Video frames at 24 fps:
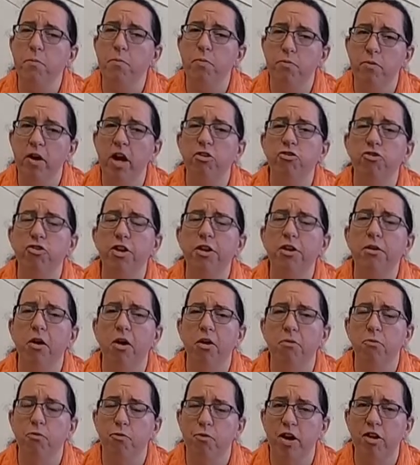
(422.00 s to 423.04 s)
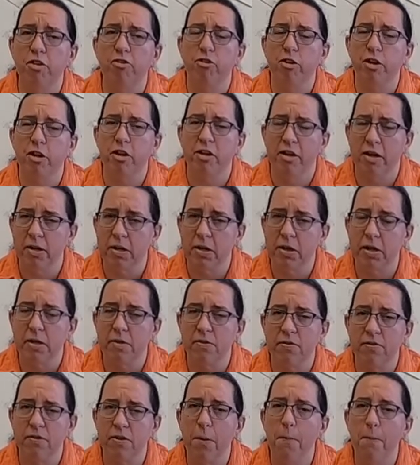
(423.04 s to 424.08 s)
impression on Frederick
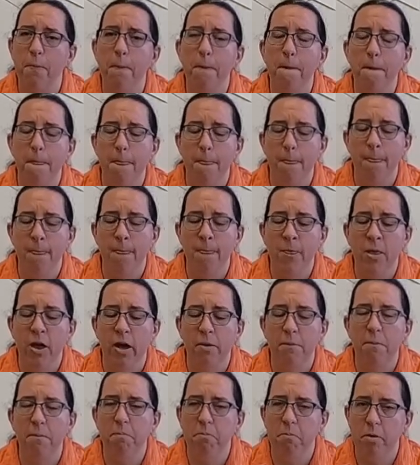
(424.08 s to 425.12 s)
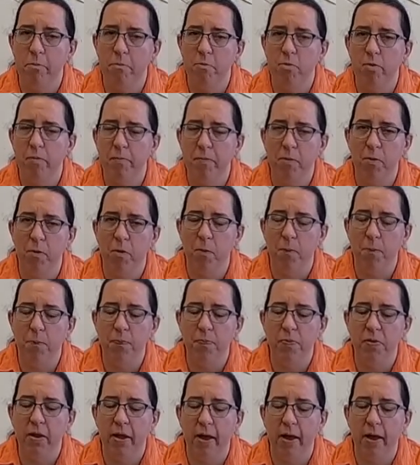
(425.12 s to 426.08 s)
Douglass. Memorable.